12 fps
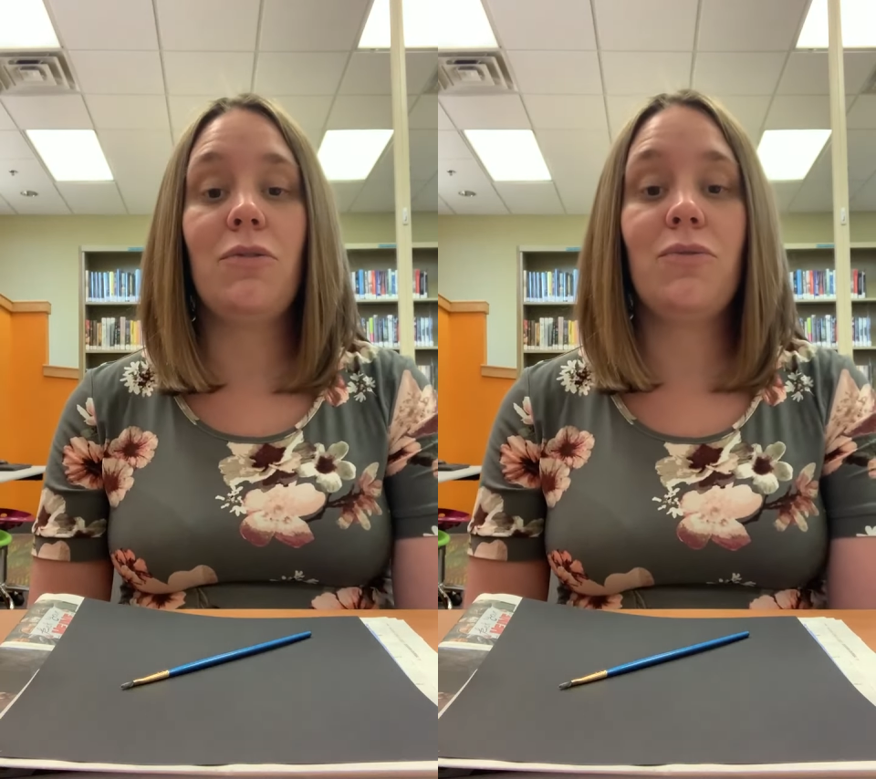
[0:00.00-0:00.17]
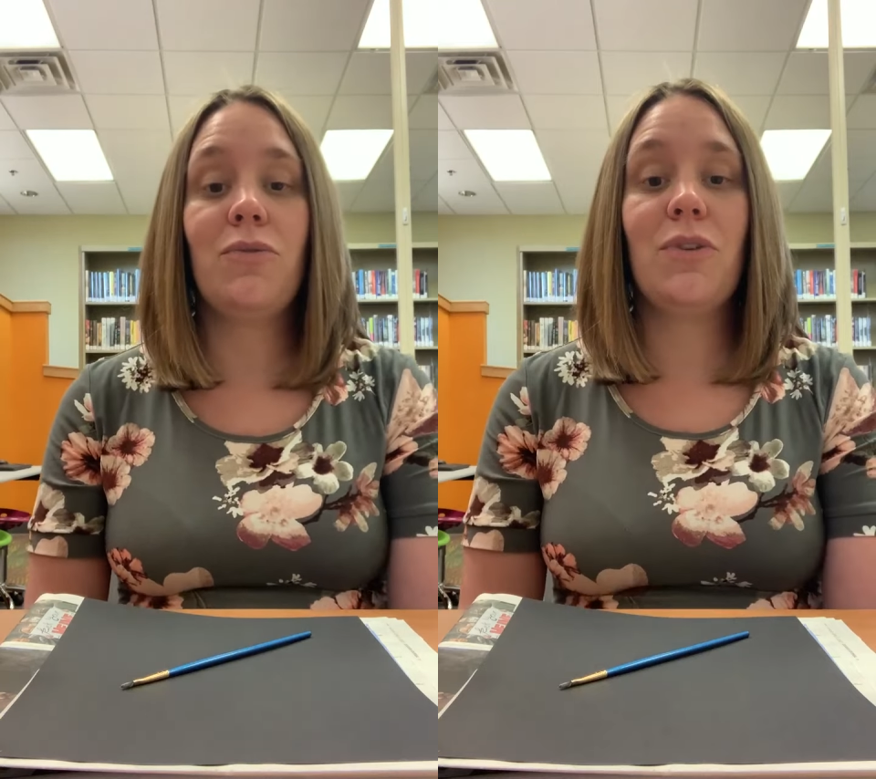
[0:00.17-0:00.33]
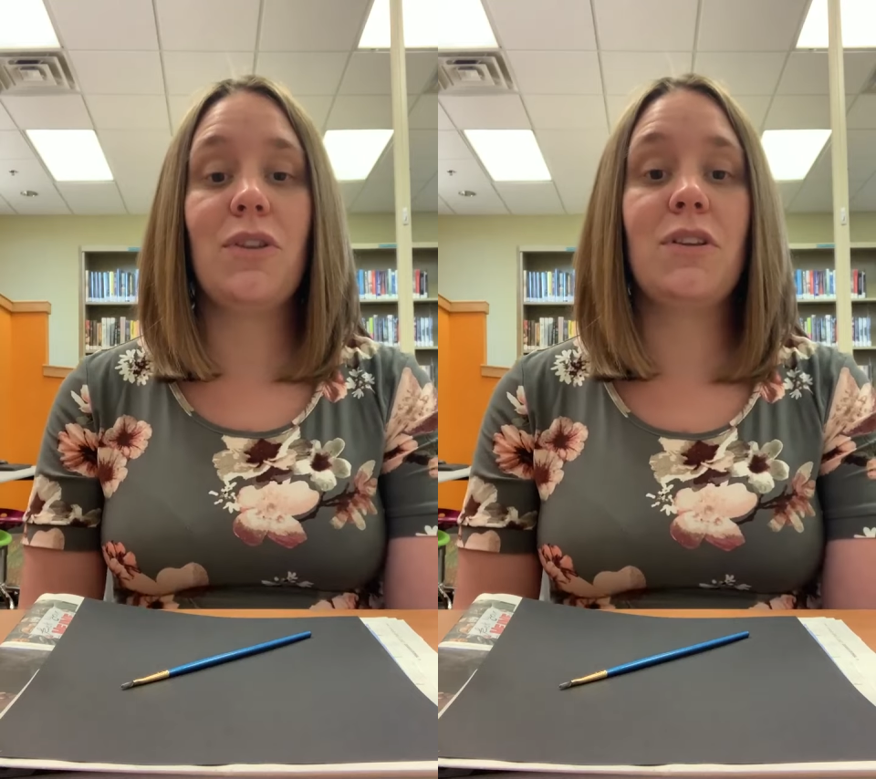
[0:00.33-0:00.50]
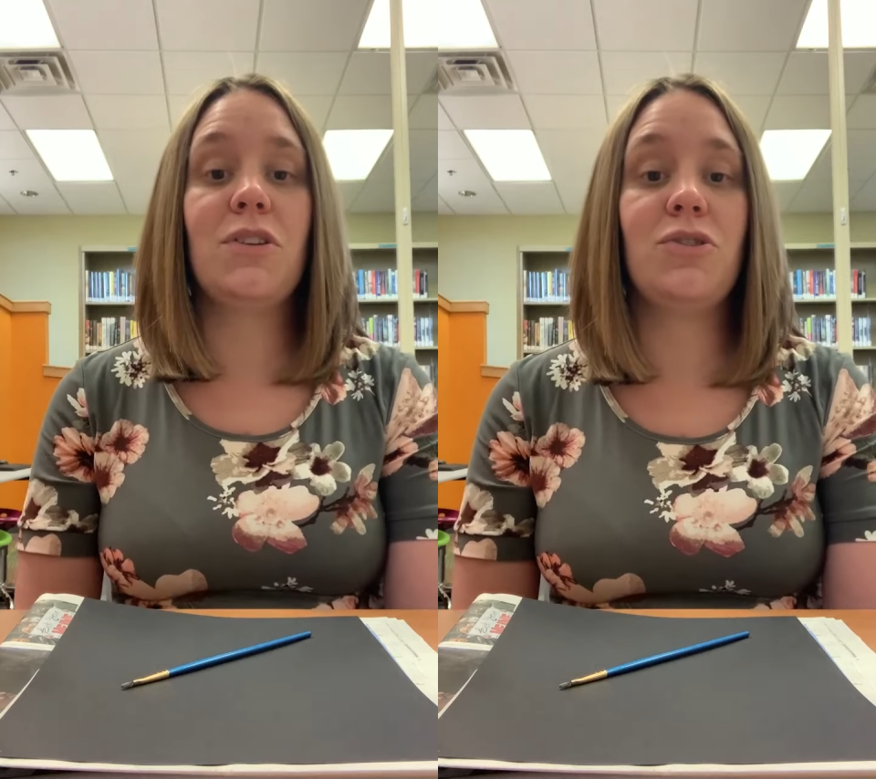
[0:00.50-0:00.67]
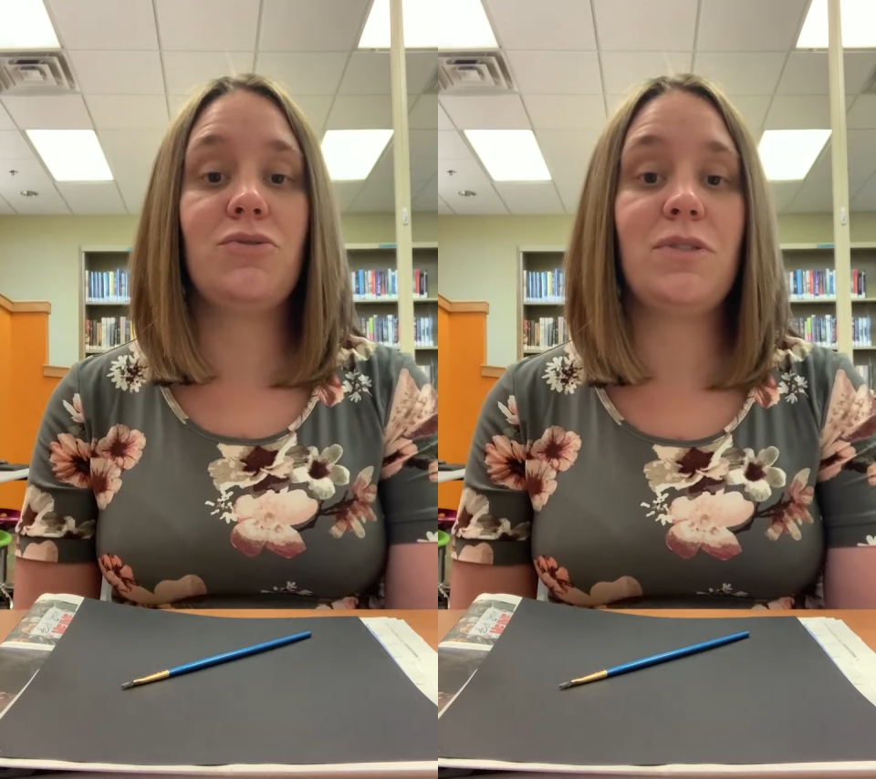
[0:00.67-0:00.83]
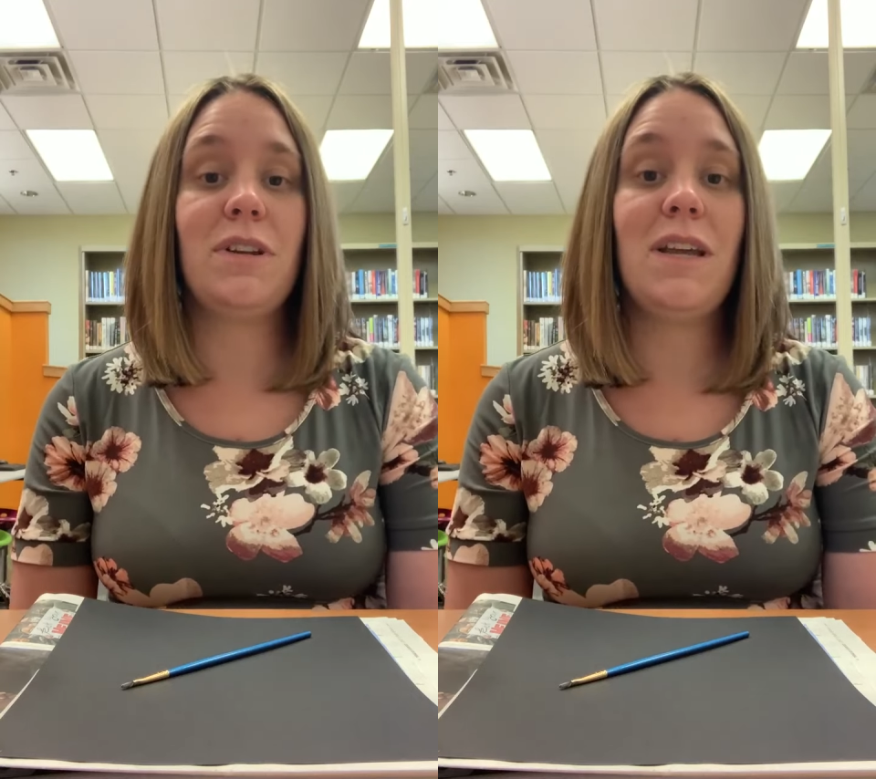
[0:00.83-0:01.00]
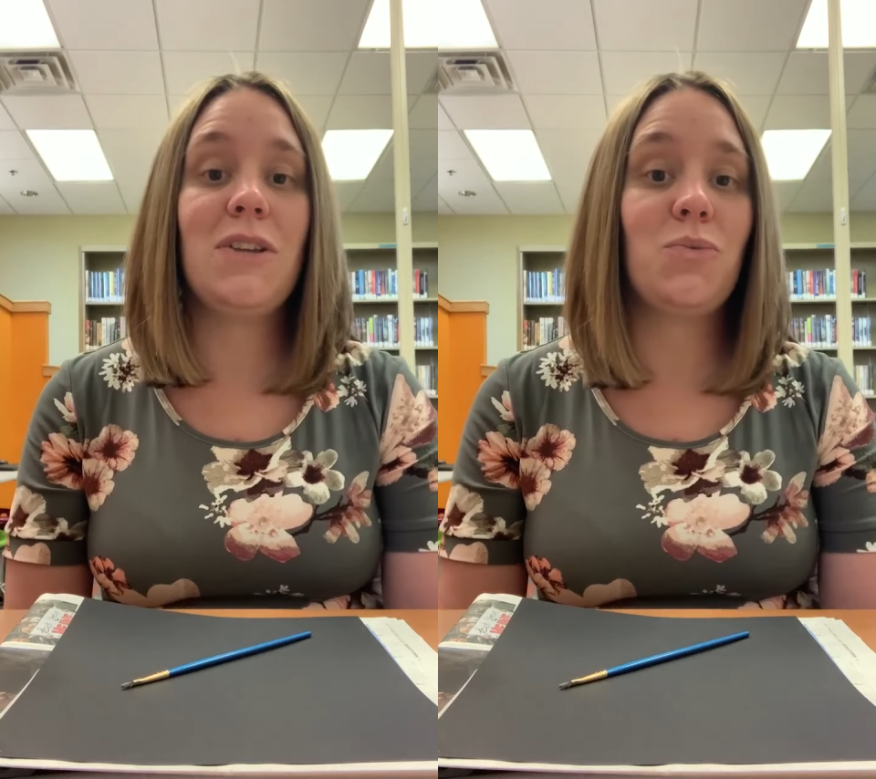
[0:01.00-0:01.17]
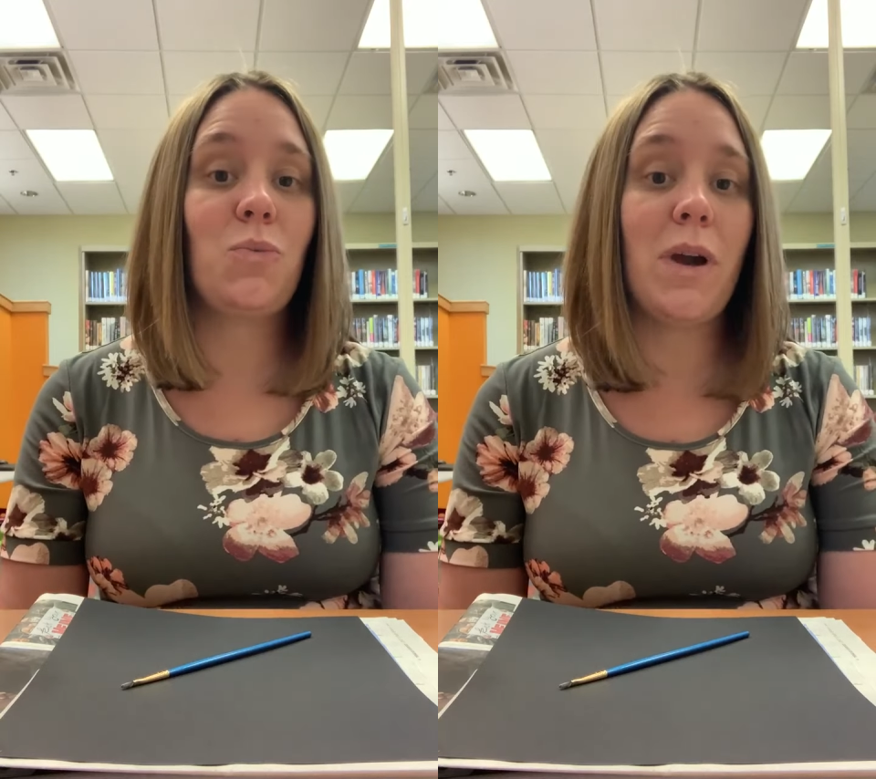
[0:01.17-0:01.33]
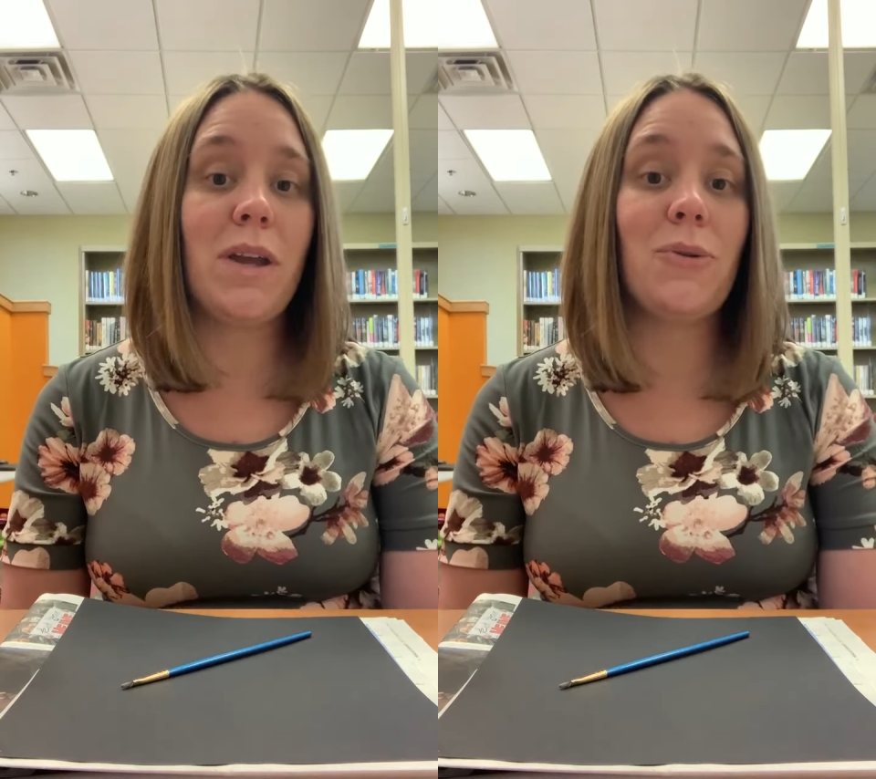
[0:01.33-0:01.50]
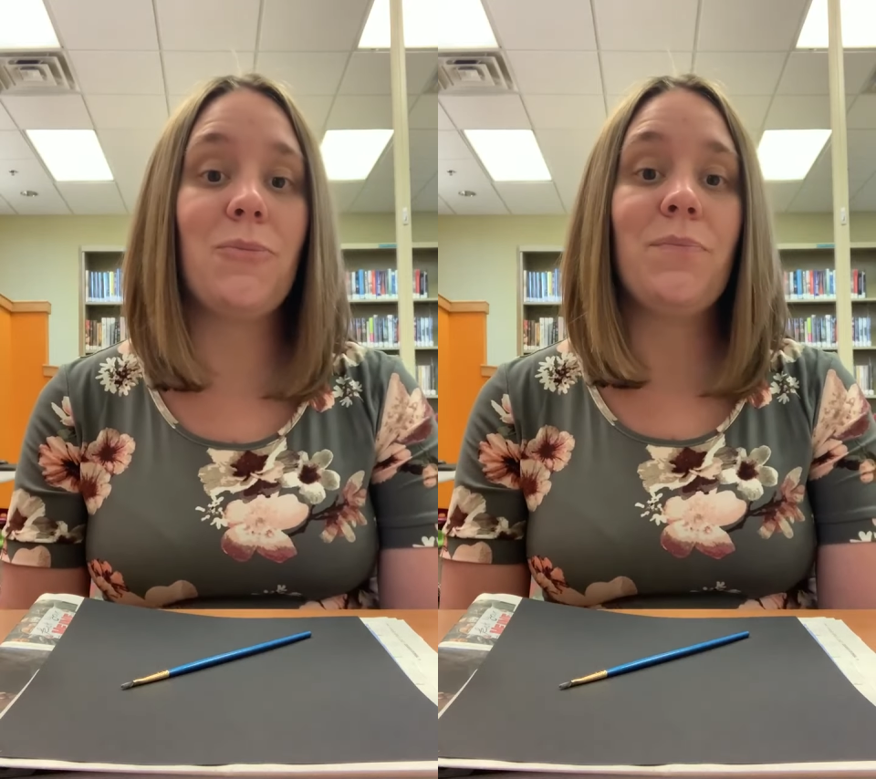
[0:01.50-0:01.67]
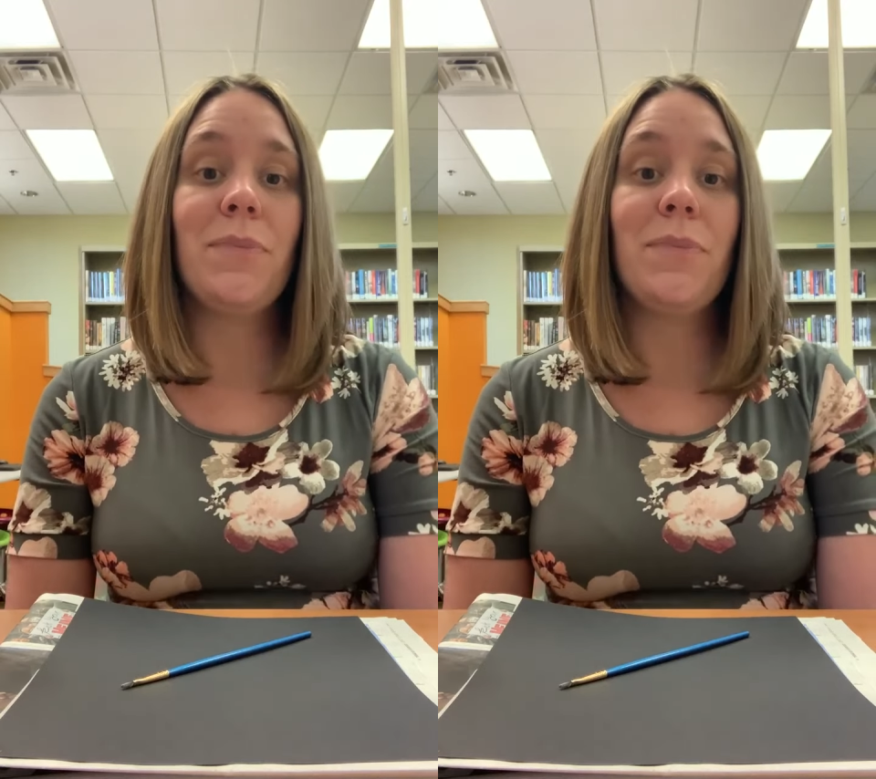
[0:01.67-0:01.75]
for the children as well.